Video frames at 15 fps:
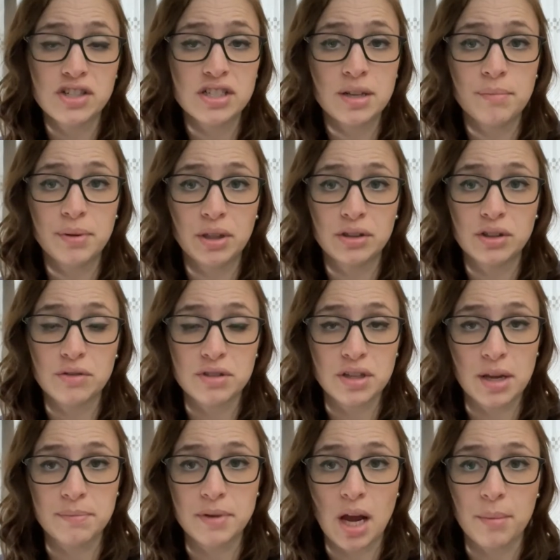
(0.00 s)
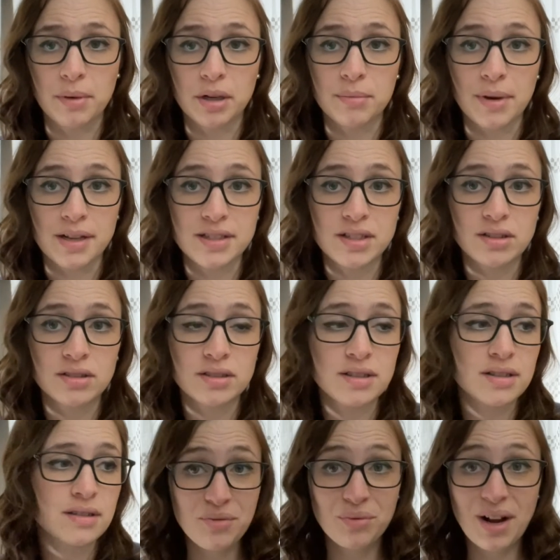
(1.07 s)
to build those abdominal
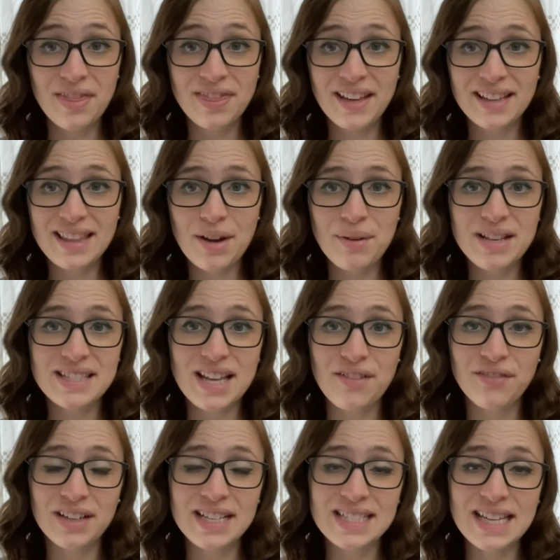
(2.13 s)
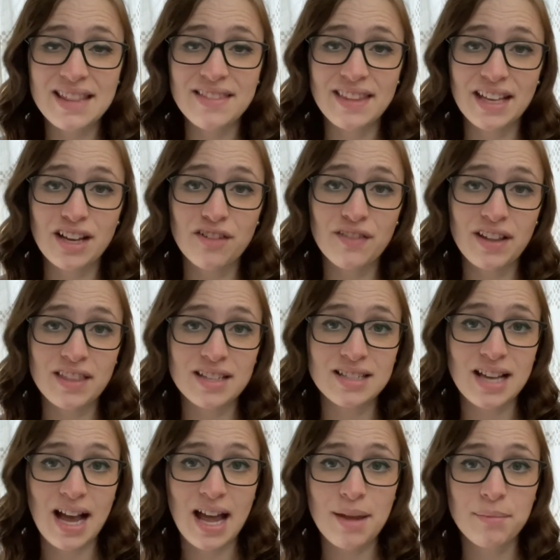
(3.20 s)
muscles. One thing that we definitely didn't think of at the
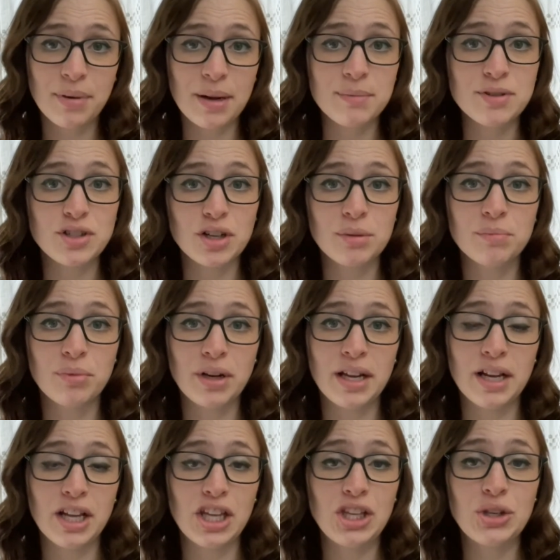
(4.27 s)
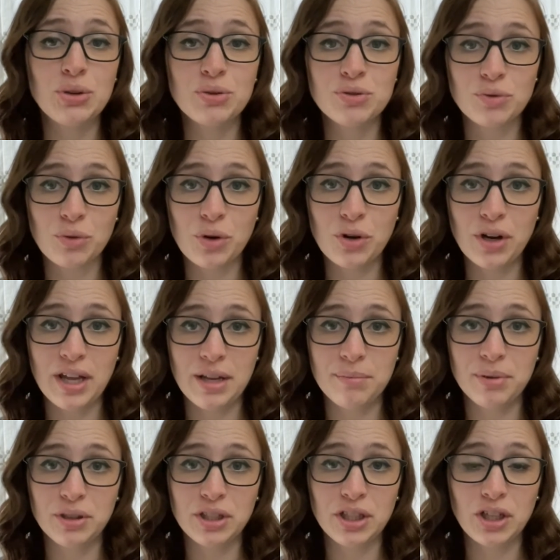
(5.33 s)
time, but I'm sure played a huge role in
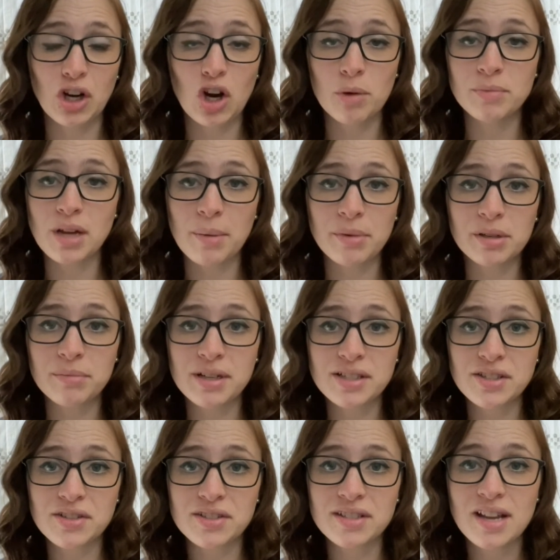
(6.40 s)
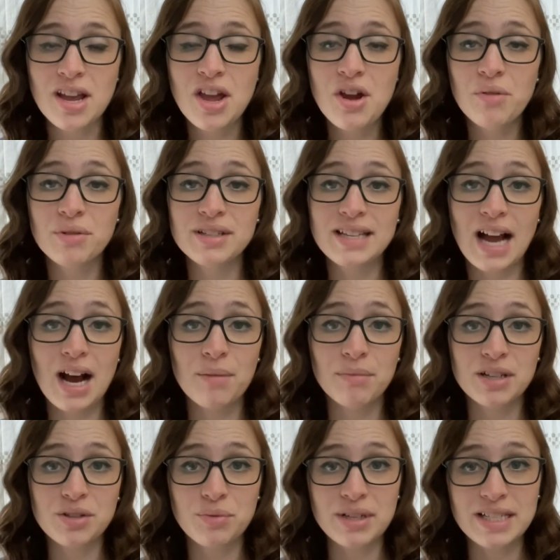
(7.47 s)
building her abdominal muscles, was how
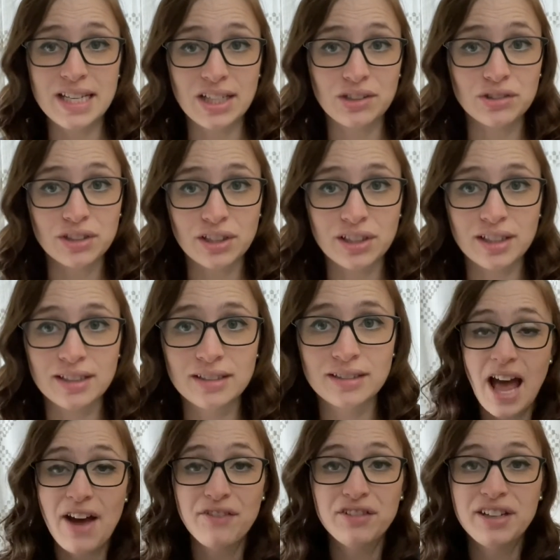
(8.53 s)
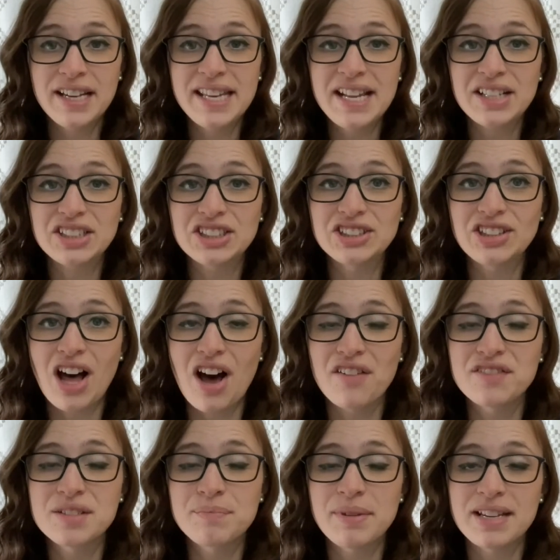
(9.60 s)
much we tickled her. Evelyn
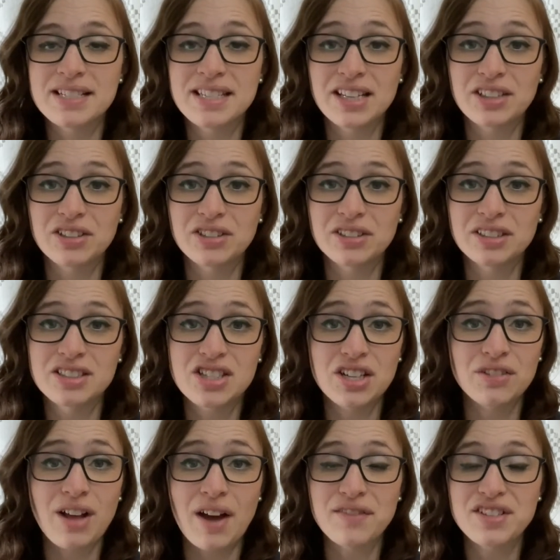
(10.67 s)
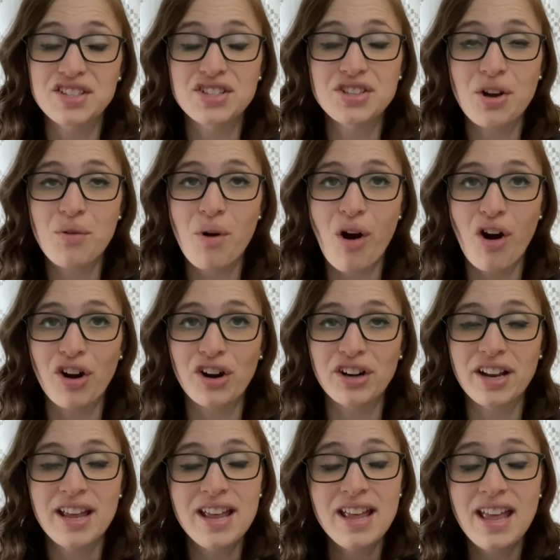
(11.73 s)
loves being tickled. She laughs so
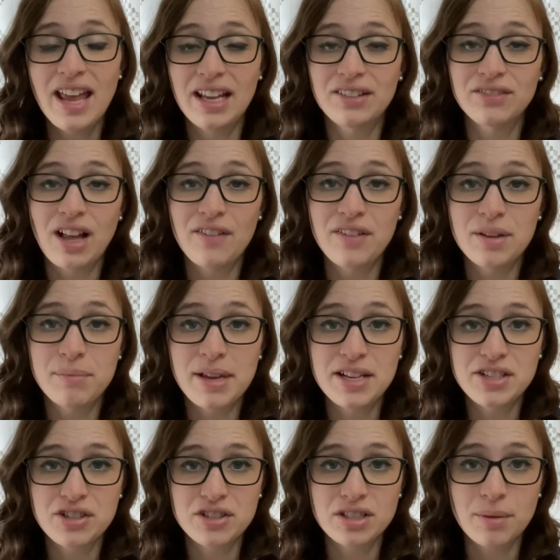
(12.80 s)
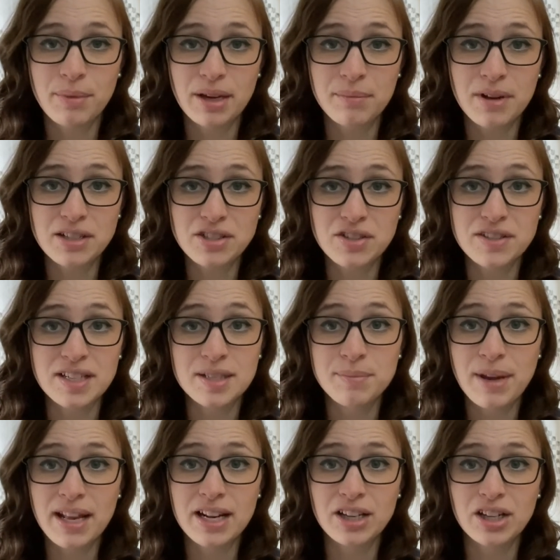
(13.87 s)
hard, and laughing makes your stomach muscles
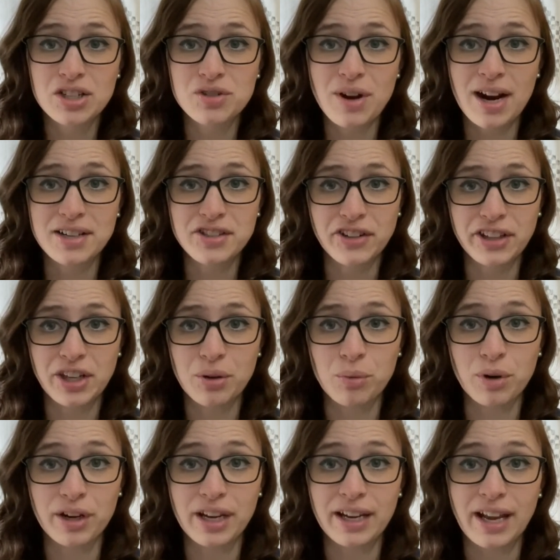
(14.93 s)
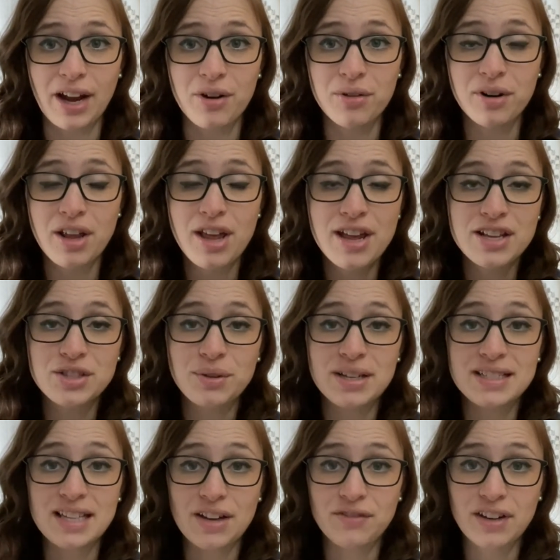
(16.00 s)
expand and contract like you're working out, so I
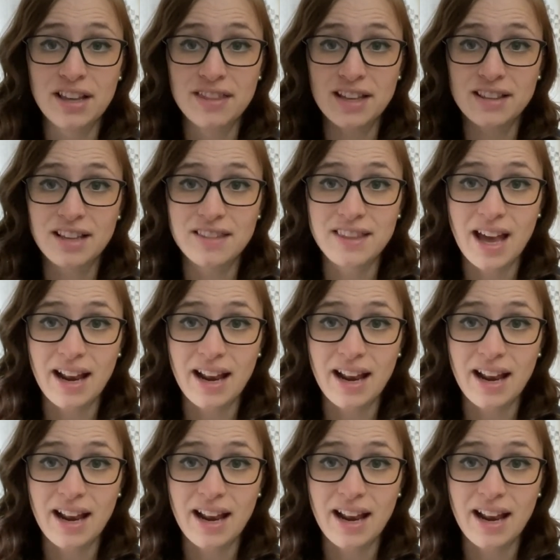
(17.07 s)
definitely think that that